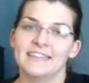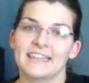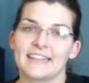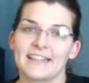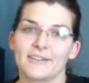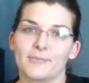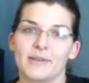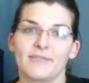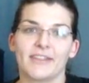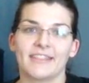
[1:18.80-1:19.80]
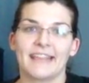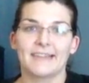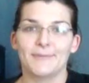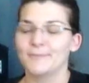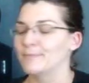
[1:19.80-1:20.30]
get that little bit of a
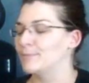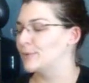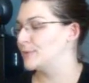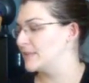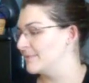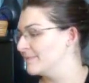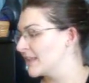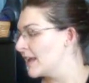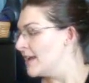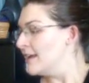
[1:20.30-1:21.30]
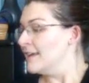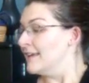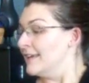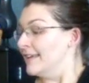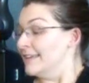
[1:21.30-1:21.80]
thank you boost.
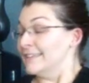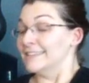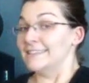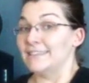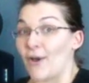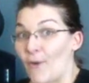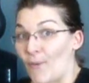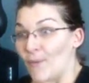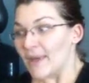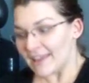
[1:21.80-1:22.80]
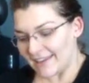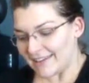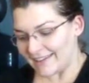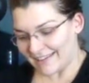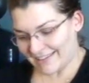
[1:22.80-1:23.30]
So
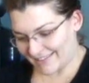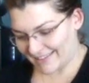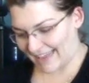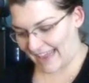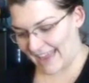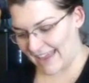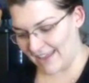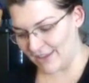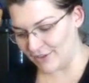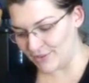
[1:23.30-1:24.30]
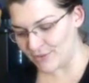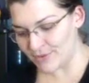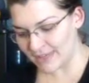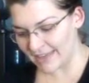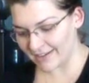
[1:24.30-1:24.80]
it is a new
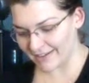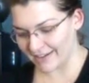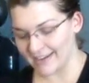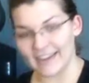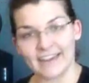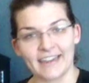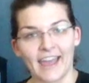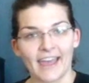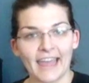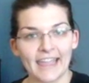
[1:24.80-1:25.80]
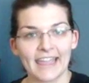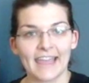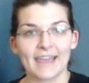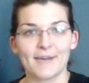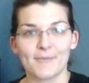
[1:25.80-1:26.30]
year and I
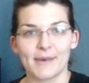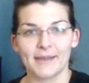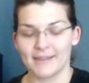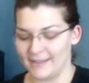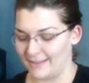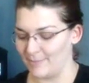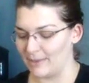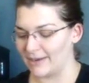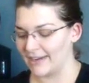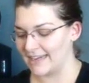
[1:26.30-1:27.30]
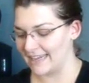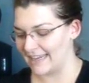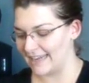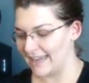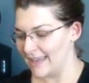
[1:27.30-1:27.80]
am buried in